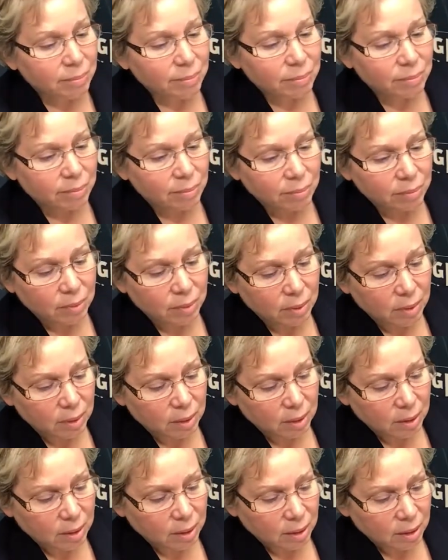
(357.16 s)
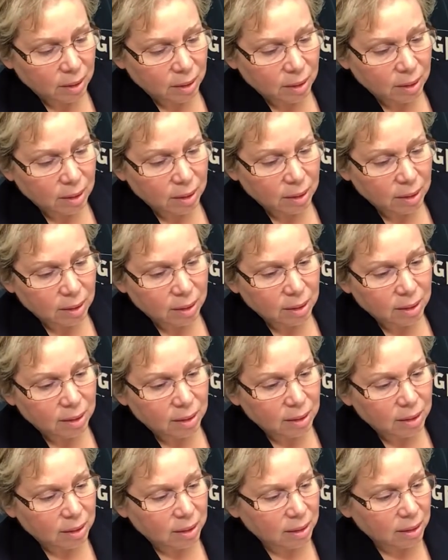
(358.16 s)

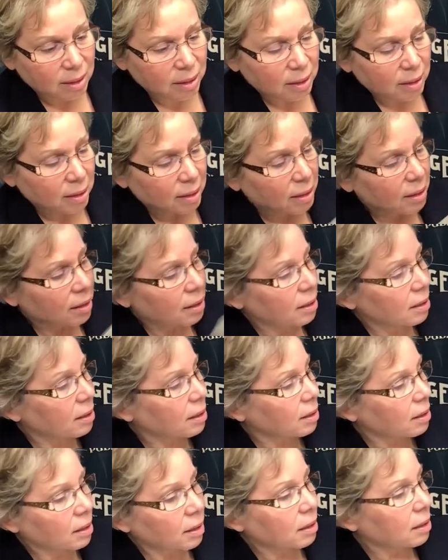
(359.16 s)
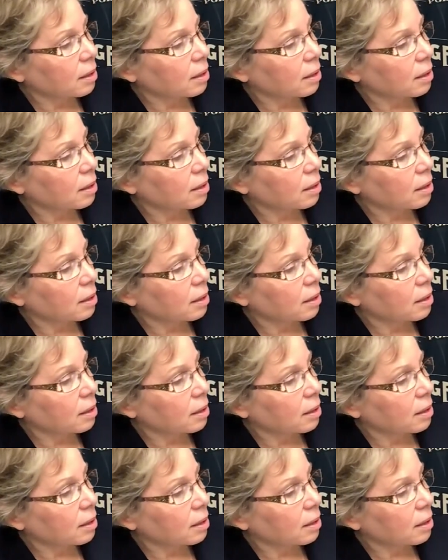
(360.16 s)
[no speech]